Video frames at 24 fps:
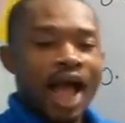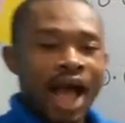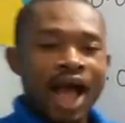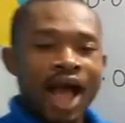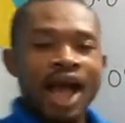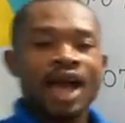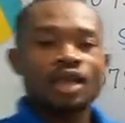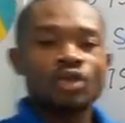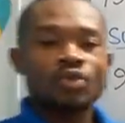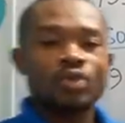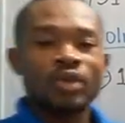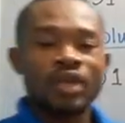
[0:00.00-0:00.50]

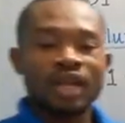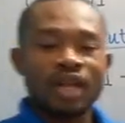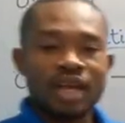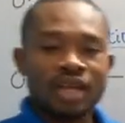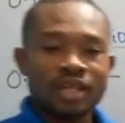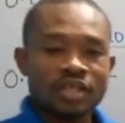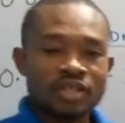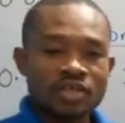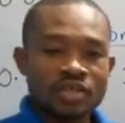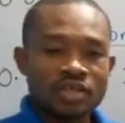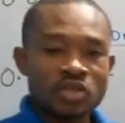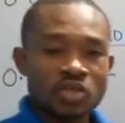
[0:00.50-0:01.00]
I would
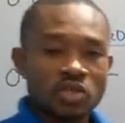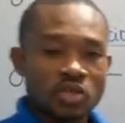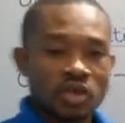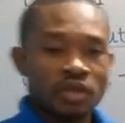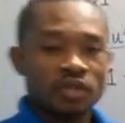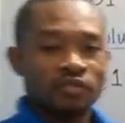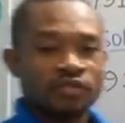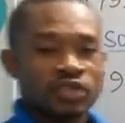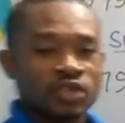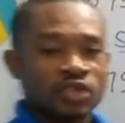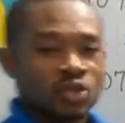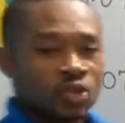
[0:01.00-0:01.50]
like to
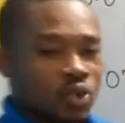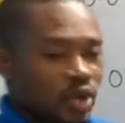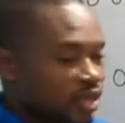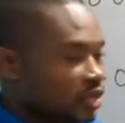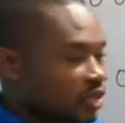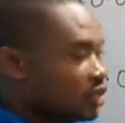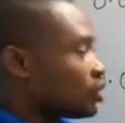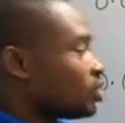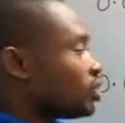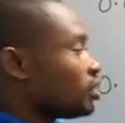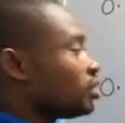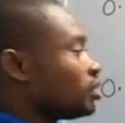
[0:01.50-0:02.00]
solve this
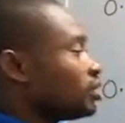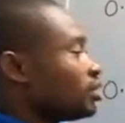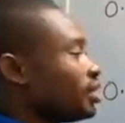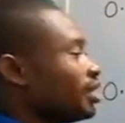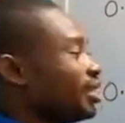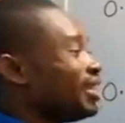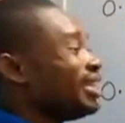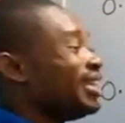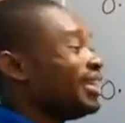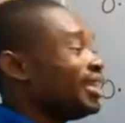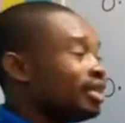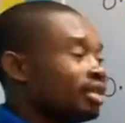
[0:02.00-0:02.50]
question
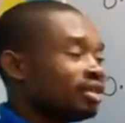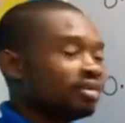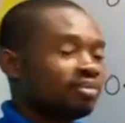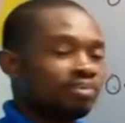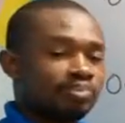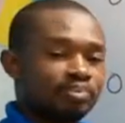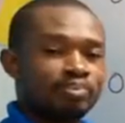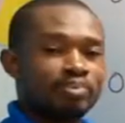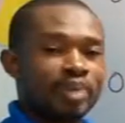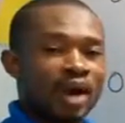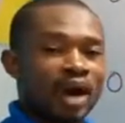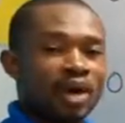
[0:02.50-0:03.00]

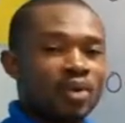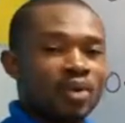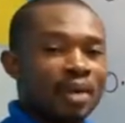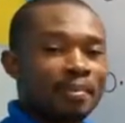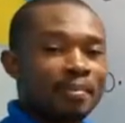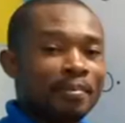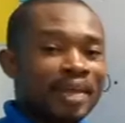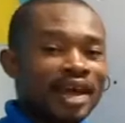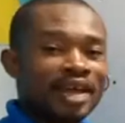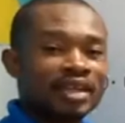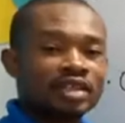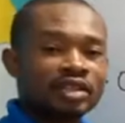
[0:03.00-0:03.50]
in power
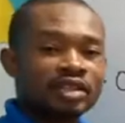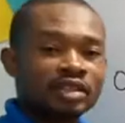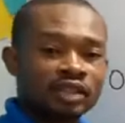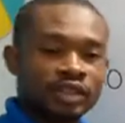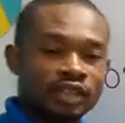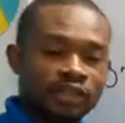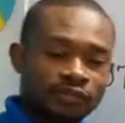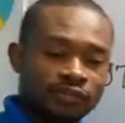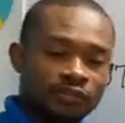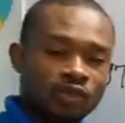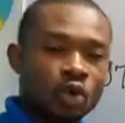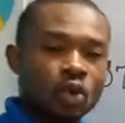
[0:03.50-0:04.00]

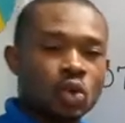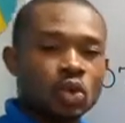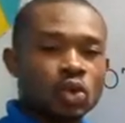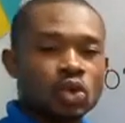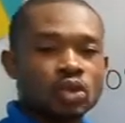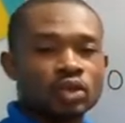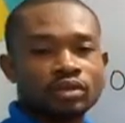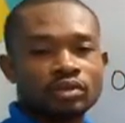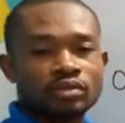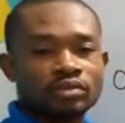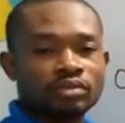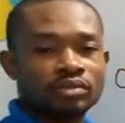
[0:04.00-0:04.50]
minus 4.
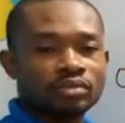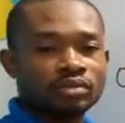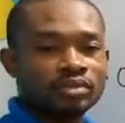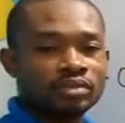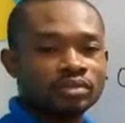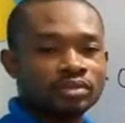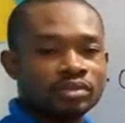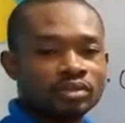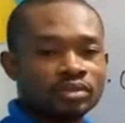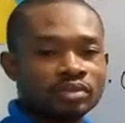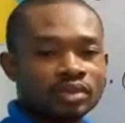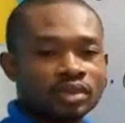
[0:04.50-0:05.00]

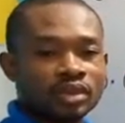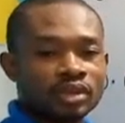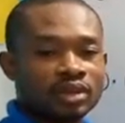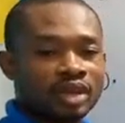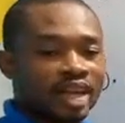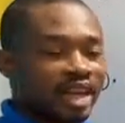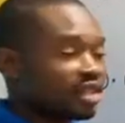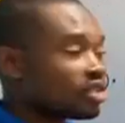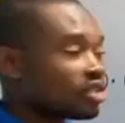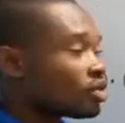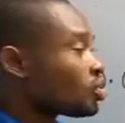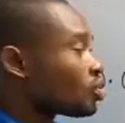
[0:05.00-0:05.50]
I'd
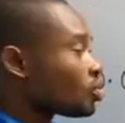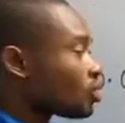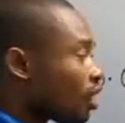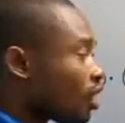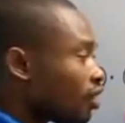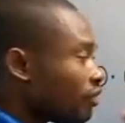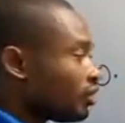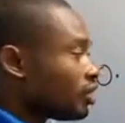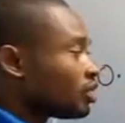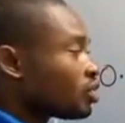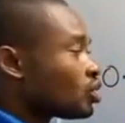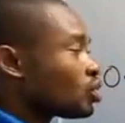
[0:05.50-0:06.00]
like to
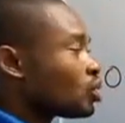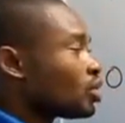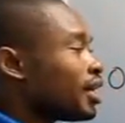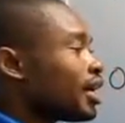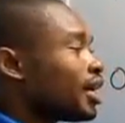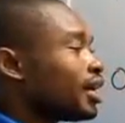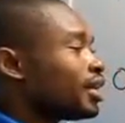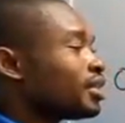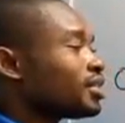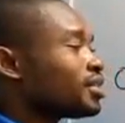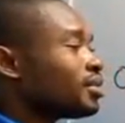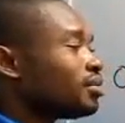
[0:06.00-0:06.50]
solve it so
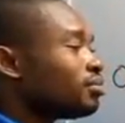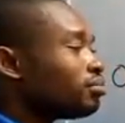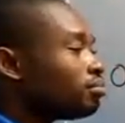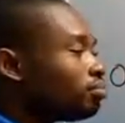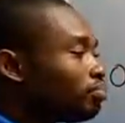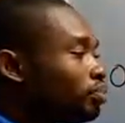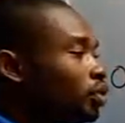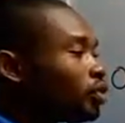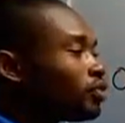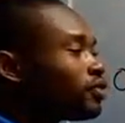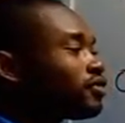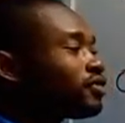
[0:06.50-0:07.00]
that
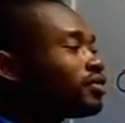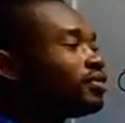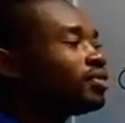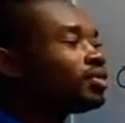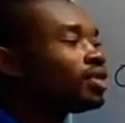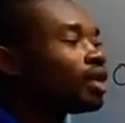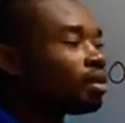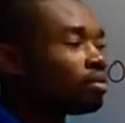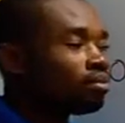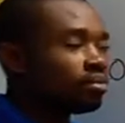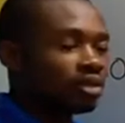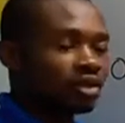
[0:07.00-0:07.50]
both
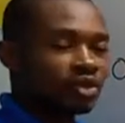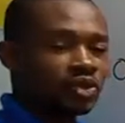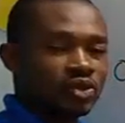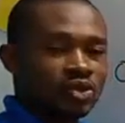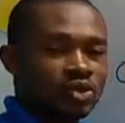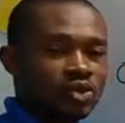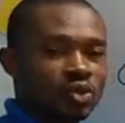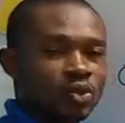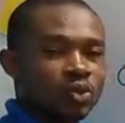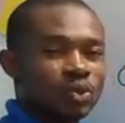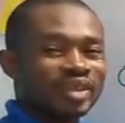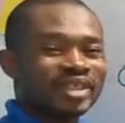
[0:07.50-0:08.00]

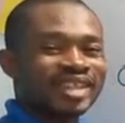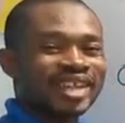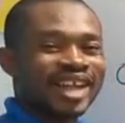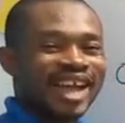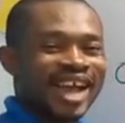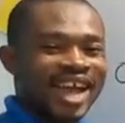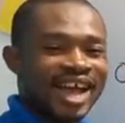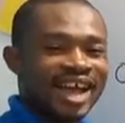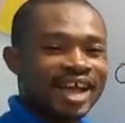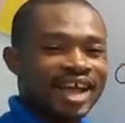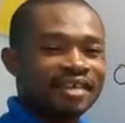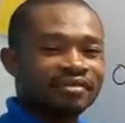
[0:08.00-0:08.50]
numbers will
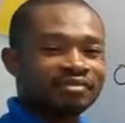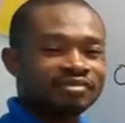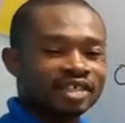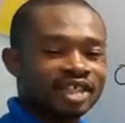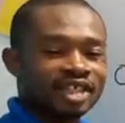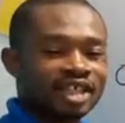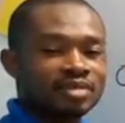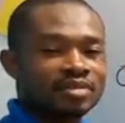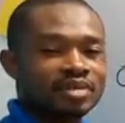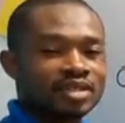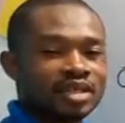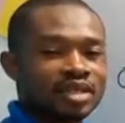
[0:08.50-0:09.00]
have
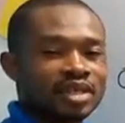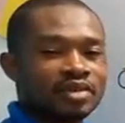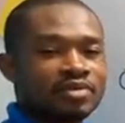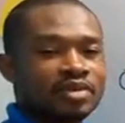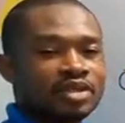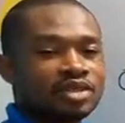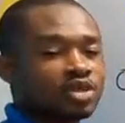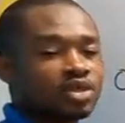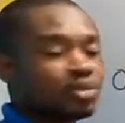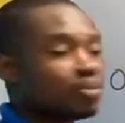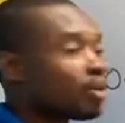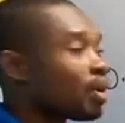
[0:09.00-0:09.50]
times 10
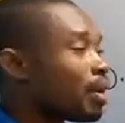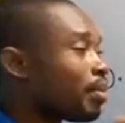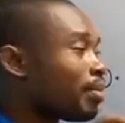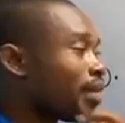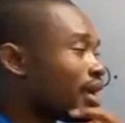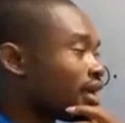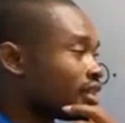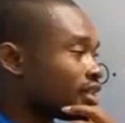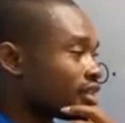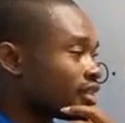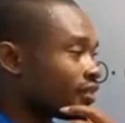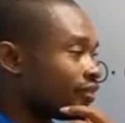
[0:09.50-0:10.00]
raised to the power
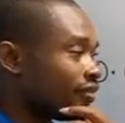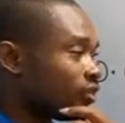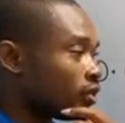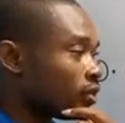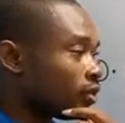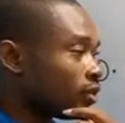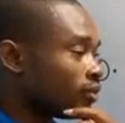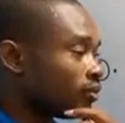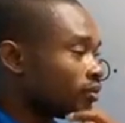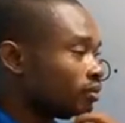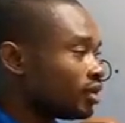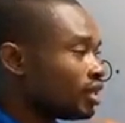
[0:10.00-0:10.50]
minus
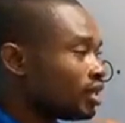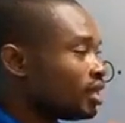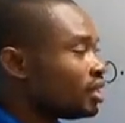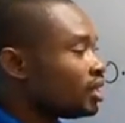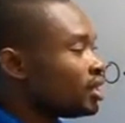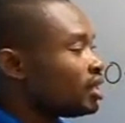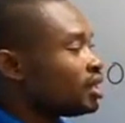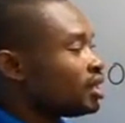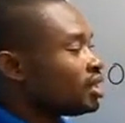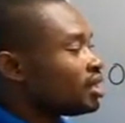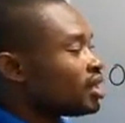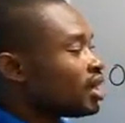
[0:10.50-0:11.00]
4.
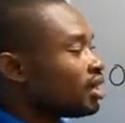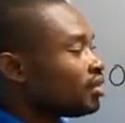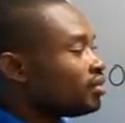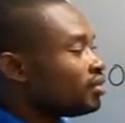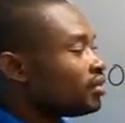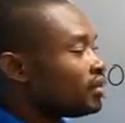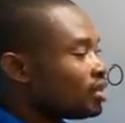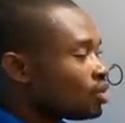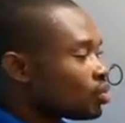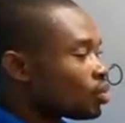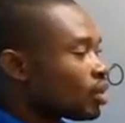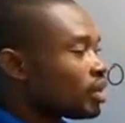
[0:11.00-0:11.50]
Now
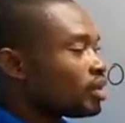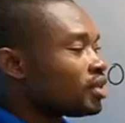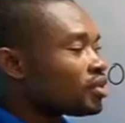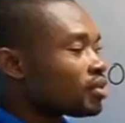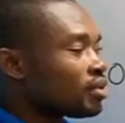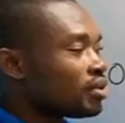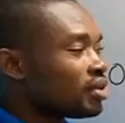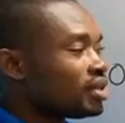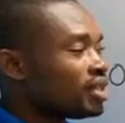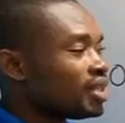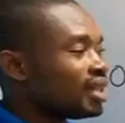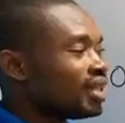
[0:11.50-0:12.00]
this one is
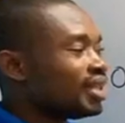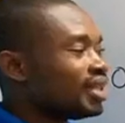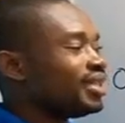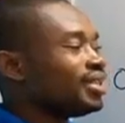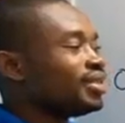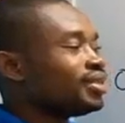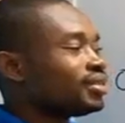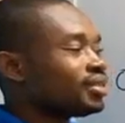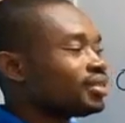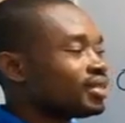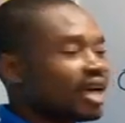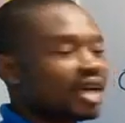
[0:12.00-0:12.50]
already
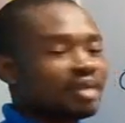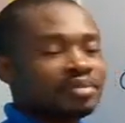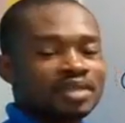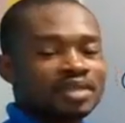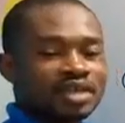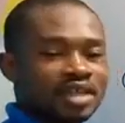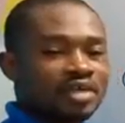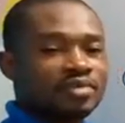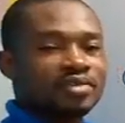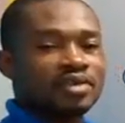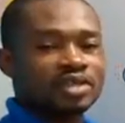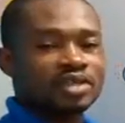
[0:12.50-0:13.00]
in times
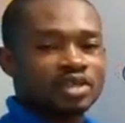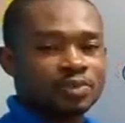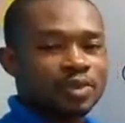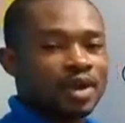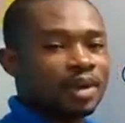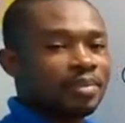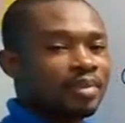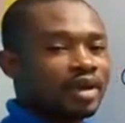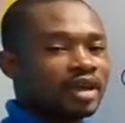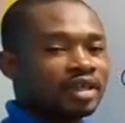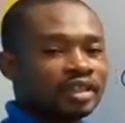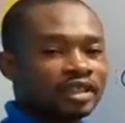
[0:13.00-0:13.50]
10 raised to the
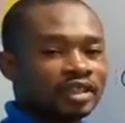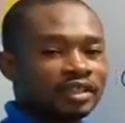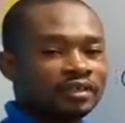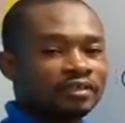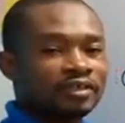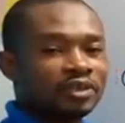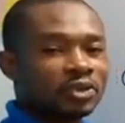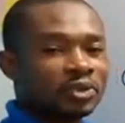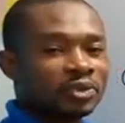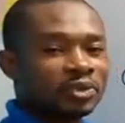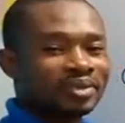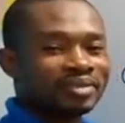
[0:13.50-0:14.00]
power minus
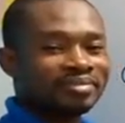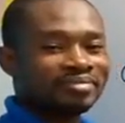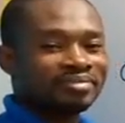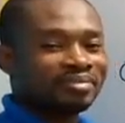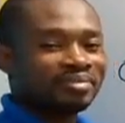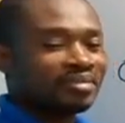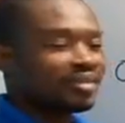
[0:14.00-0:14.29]
4.